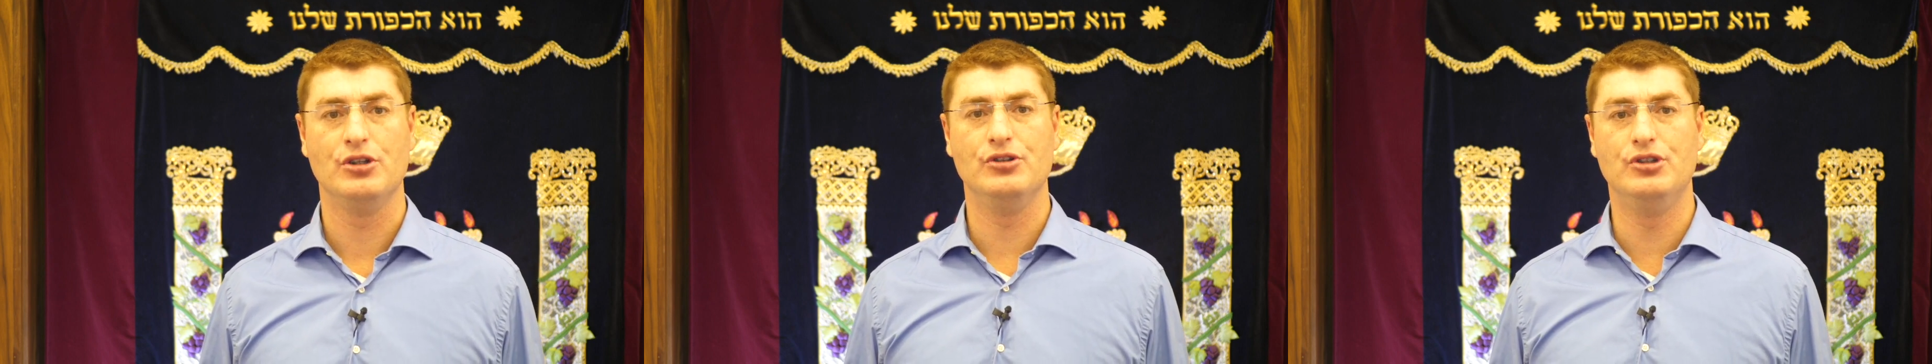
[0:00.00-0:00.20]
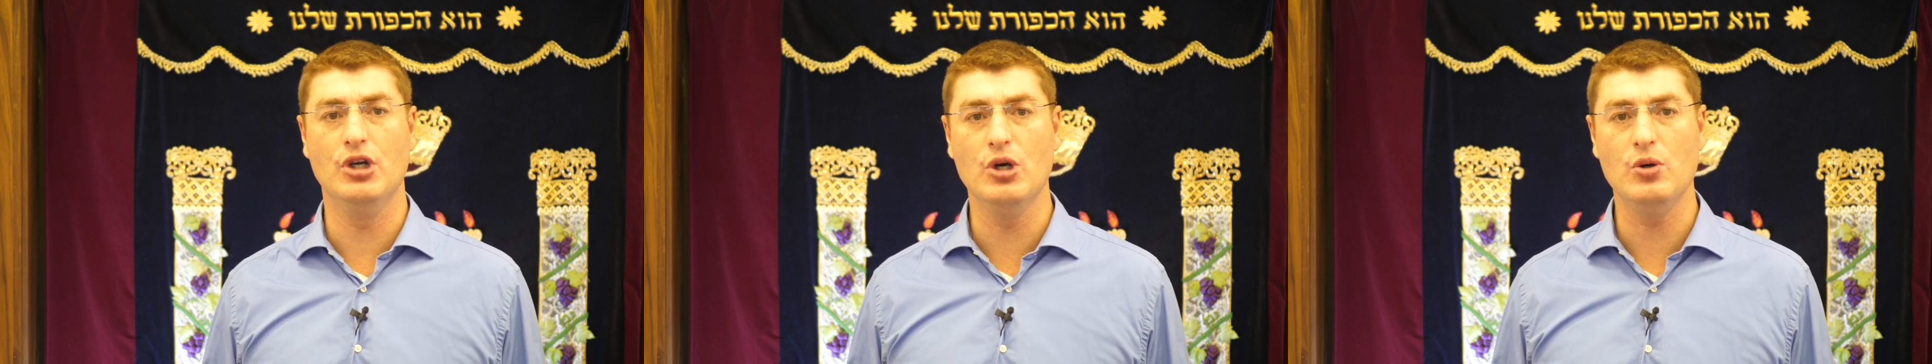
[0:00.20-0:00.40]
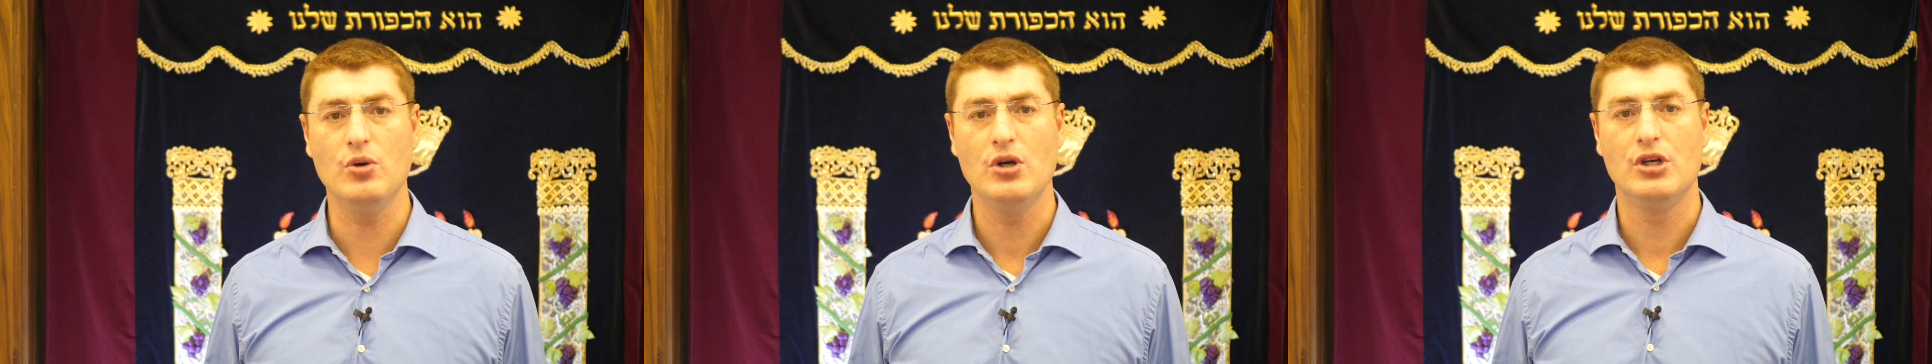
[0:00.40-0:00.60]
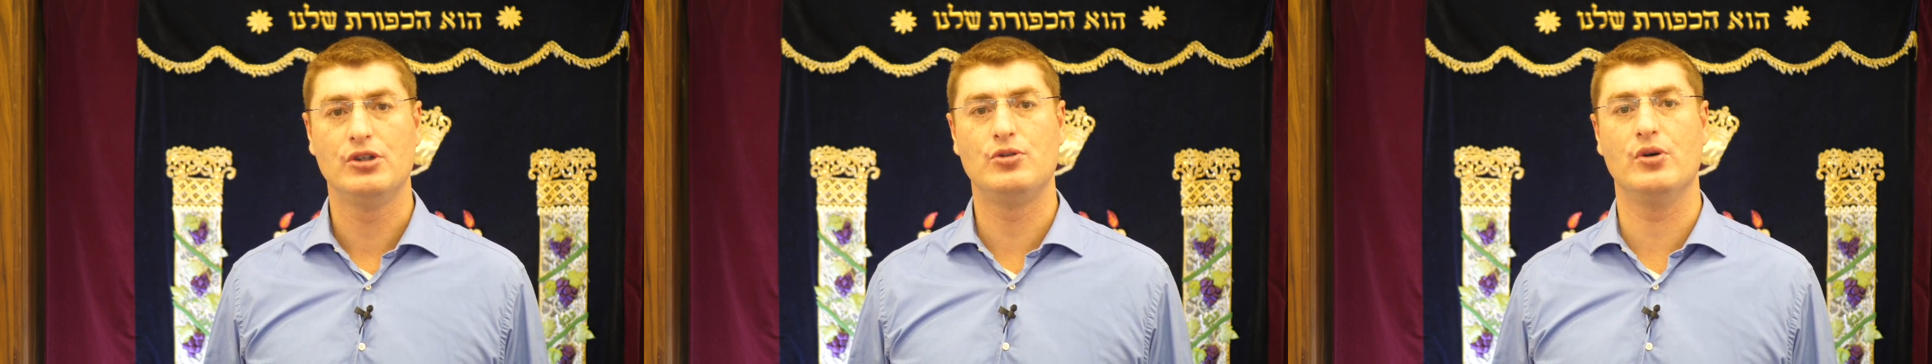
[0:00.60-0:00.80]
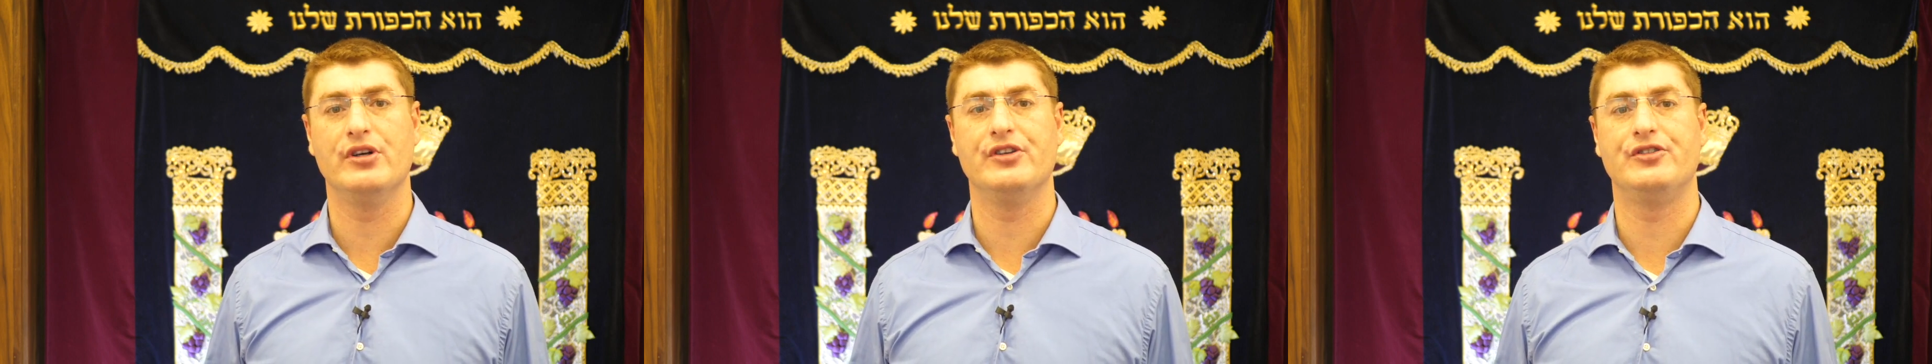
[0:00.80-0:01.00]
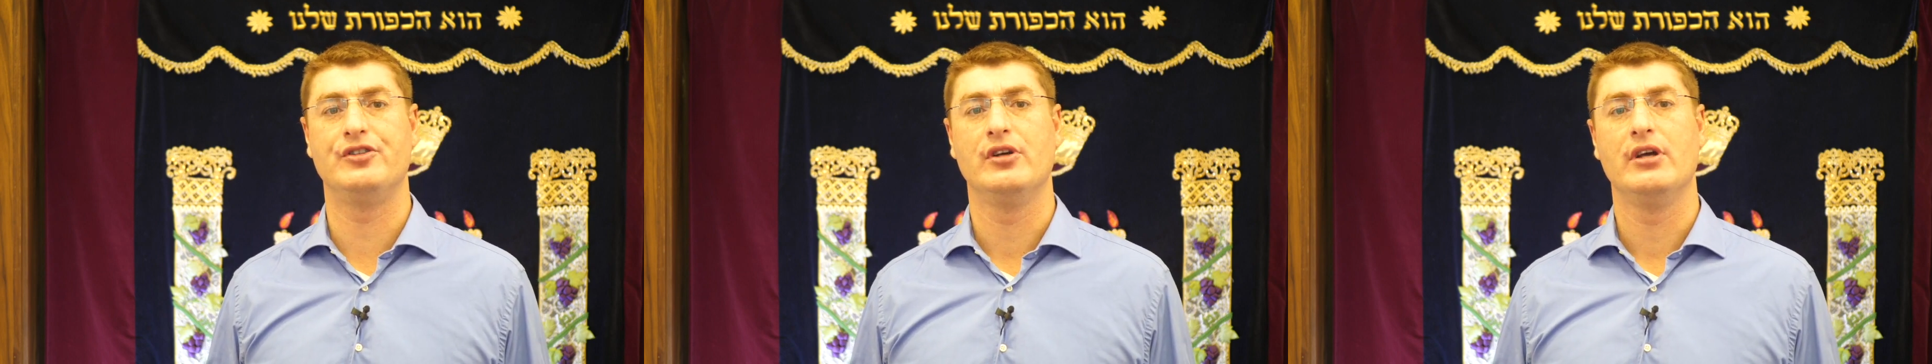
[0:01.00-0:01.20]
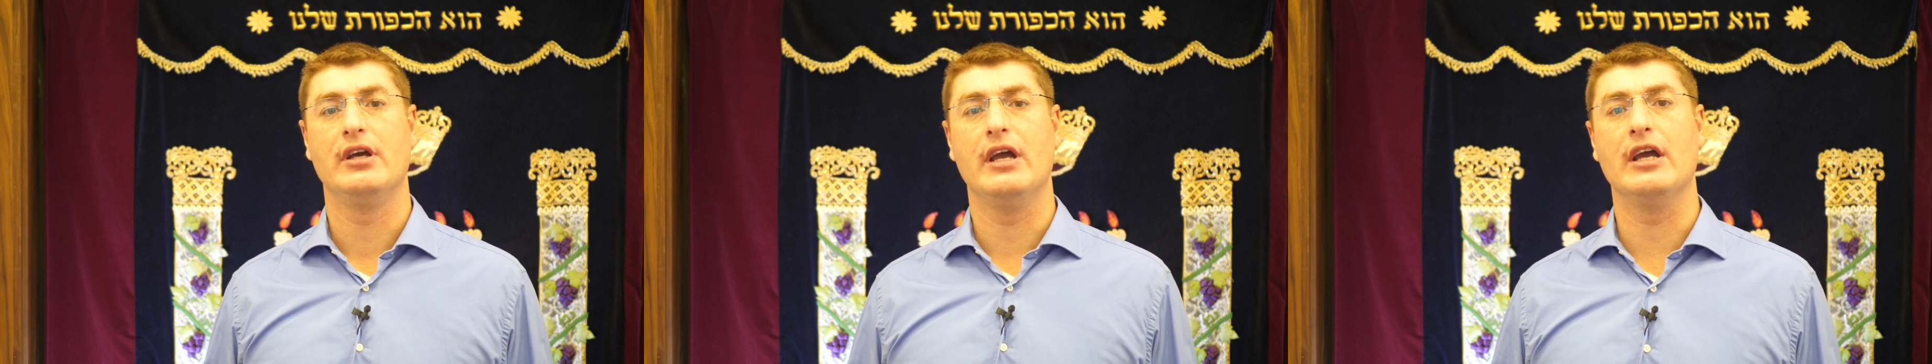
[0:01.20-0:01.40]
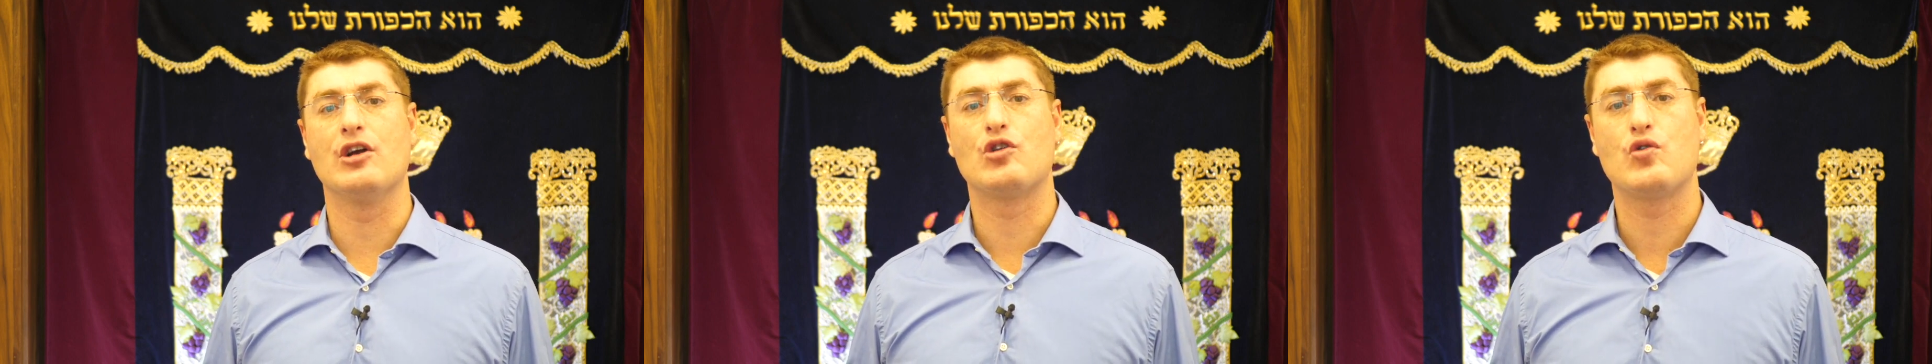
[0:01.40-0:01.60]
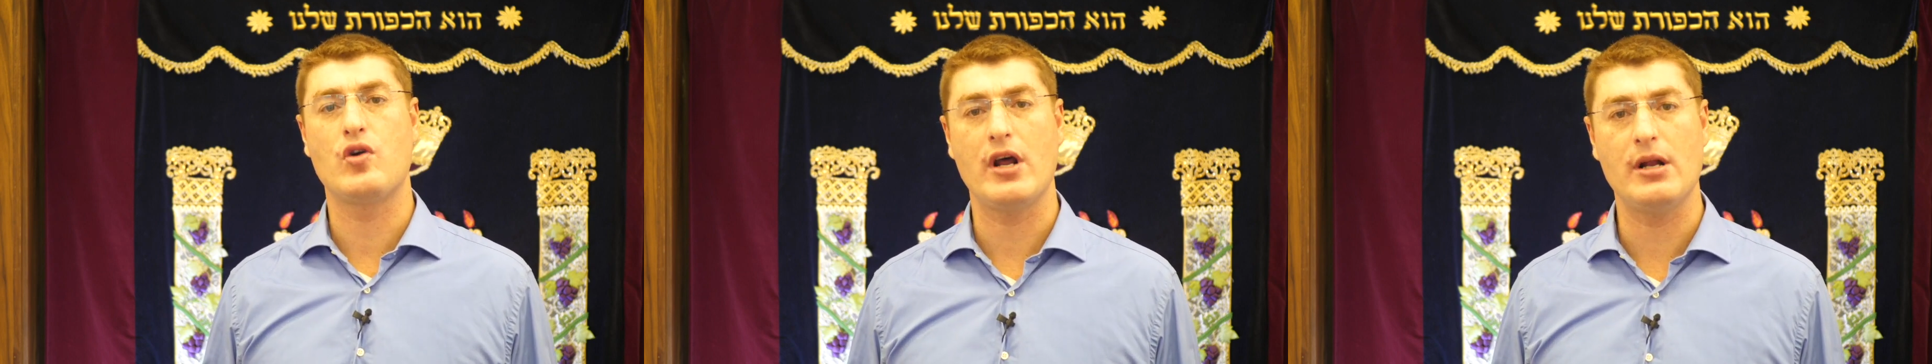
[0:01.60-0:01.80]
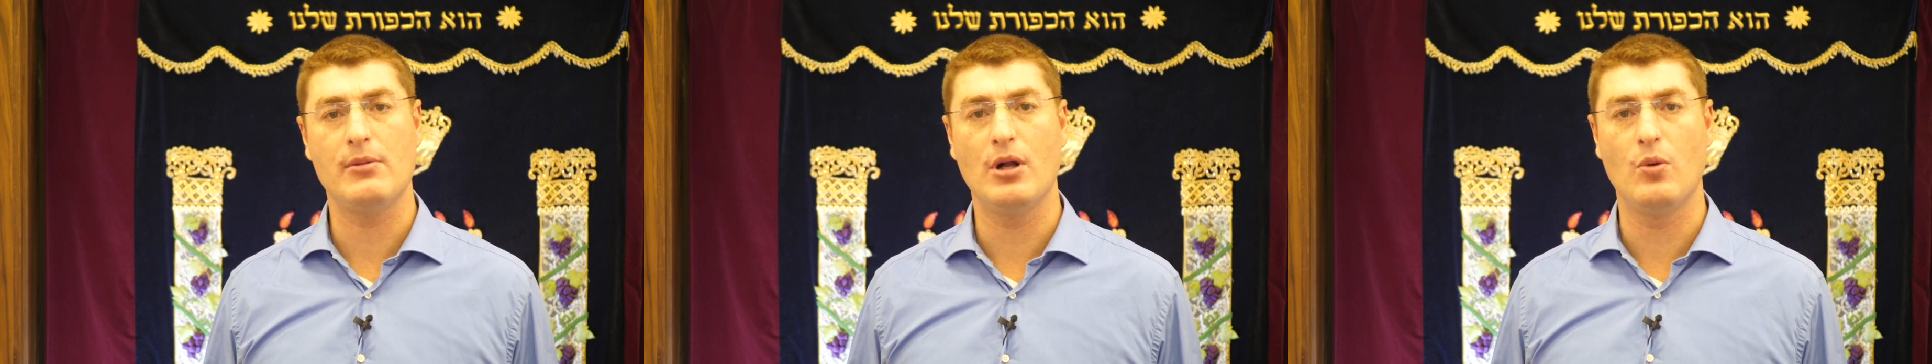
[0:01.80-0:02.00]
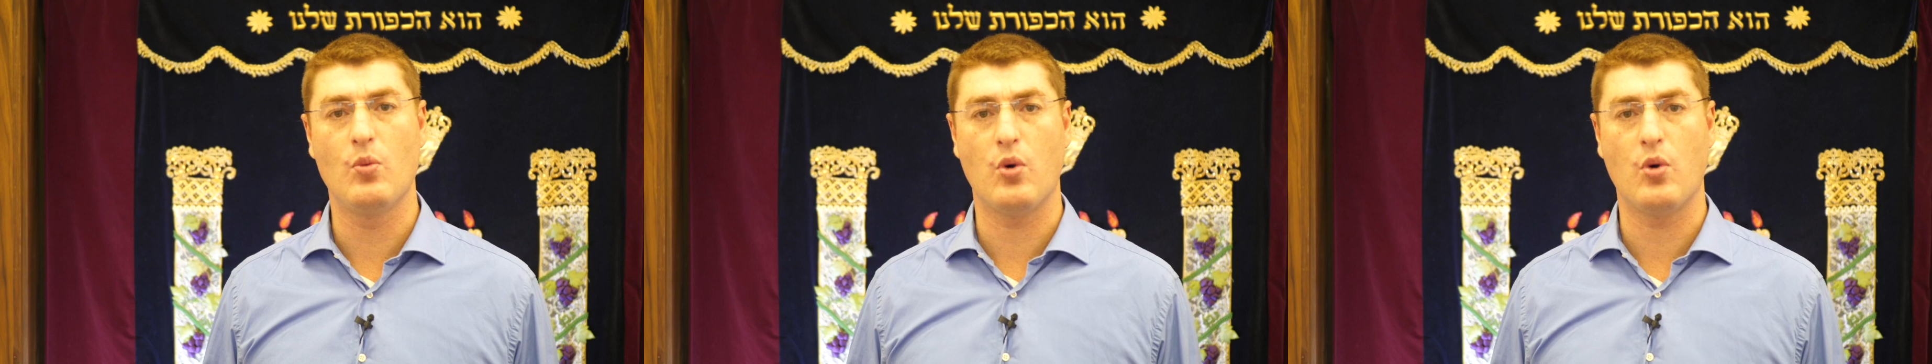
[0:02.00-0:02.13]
due to his incredible